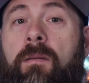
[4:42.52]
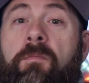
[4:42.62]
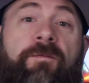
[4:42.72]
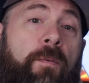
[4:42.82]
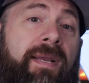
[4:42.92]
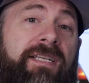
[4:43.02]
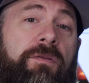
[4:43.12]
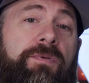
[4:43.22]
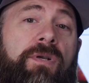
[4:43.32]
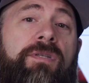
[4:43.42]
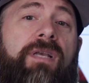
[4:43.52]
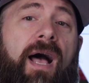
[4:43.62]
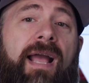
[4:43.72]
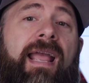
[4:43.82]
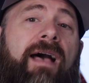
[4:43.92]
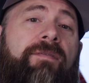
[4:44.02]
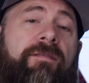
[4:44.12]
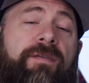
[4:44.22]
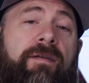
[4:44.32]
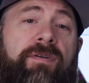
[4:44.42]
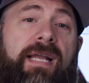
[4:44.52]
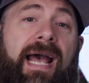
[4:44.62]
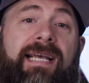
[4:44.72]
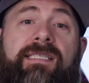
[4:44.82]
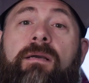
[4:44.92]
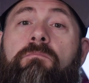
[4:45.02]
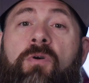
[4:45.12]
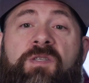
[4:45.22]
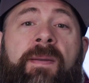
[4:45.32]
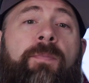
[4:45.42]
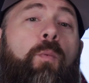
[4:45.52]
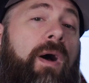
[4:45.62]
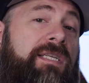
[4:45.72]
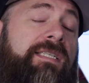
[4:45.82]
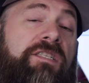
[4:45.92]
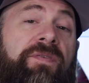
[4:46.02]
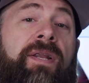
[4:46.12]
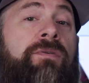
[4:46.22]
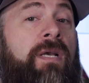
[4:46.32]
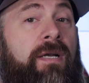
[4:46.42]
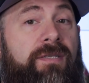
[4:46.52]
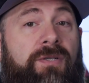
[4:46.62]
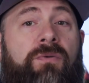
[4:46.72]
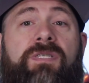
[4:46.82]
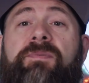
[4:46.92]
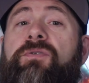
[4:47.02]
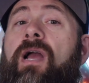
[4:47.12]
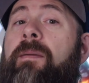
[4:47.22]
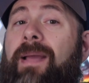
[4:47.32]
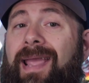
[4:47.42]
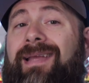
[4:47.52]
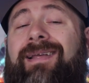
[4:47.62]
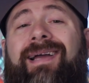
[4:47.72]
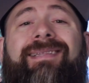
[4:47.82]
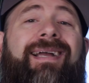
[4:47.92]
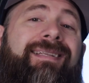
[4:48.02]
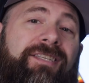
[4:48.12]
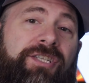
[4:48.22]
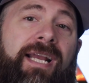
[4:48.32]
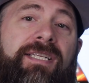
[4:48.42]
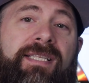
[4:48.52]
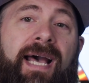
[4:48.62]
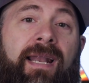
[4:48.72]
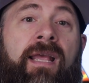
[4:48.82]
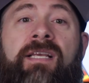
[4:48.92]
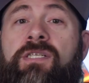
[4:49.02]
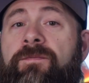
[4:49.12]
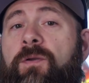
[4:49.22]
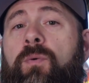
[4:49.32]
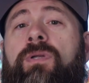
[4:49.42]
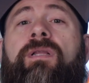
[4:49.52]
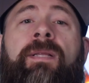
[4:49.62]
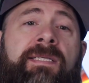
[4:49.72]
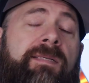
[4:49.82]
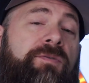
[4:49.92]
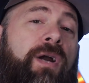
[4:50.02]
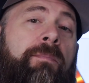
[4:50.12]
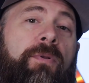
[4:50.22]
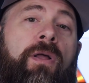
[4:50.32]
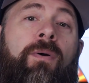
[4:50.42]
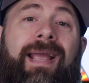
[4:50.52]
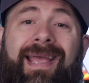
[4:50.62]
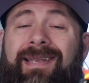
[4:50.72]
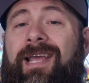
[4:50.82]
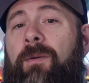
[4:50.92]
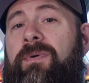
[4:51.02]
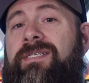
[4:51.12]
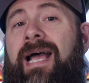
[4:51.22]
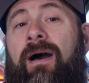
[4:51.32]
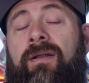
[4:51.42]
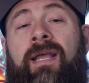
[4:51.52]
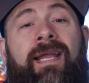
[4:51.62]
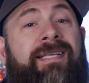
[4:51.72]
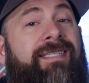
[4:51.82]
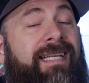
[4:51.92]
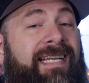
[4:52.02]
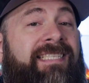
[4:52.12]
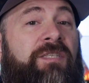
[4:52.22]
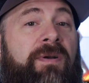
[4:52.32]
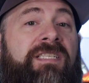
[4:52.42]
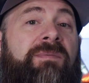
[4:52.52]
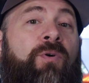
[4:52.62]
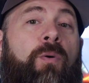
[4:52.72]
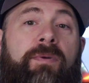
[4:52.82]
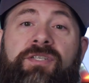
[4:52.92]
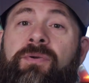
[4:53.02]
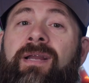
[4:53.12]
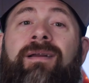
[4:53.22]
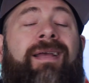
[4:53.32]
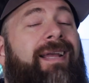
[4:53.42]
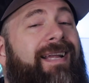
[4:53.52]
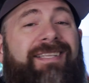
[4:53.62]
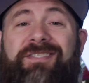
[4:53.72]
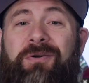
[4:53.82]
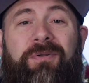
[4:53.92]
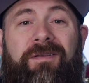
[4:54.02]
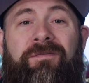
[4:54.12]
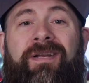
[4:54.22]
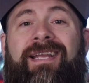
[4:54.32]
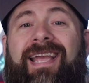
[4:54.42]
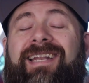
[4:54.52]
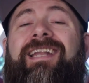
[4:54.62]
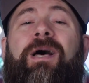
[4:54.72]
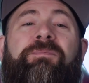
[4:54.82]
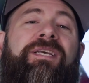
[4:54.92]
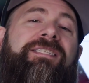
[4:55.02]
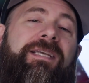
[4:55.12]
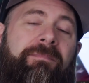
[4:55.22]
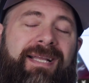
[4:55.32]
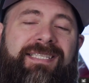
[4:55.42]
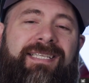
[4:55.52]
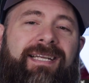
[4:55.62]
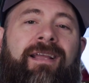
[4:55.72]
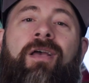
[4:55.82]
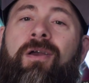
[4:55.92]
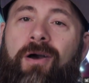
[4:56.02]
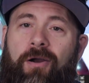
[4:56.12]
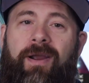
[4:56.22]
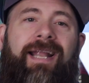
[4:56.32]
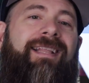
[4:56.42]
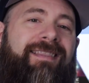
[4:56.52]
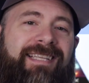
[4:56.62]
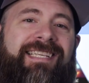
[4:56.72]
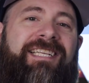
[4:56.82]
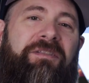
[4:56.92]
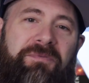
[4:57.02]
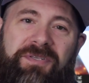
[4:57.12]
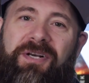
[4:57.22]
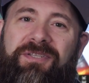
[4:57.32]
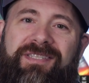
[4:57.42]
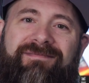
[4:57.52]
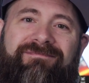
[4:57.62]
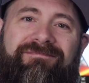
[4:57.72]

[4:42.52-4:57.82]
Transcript: Before we get to the results, I have a favor to ask. Most people watching these videos don't subscribe, and I'd like to change that. So if you would, click subscribe below and help us out. It's the easiest way to support what we do here, it's totally free, and it helps us immensely. All right, let's get to the results.